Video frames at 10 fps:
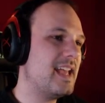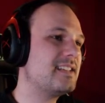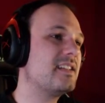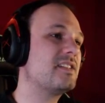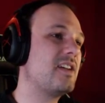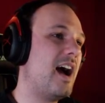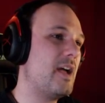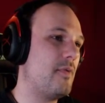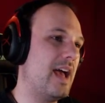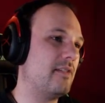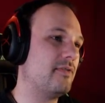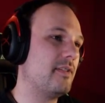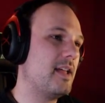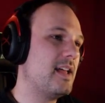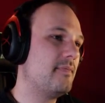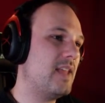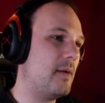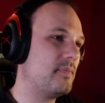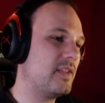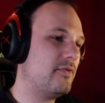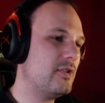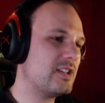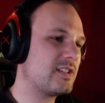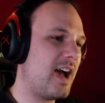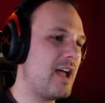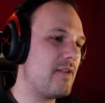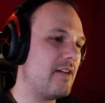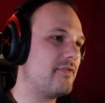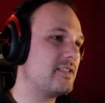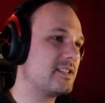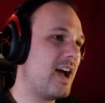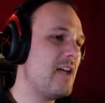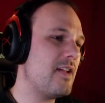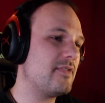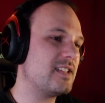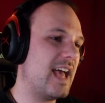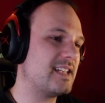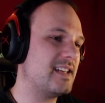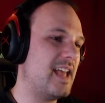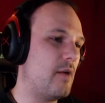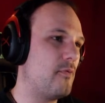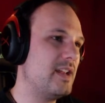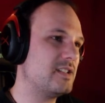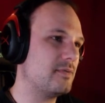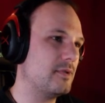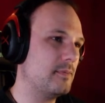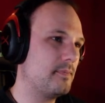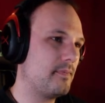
is the Skyref. Now, for the Skyref is actually a ritual.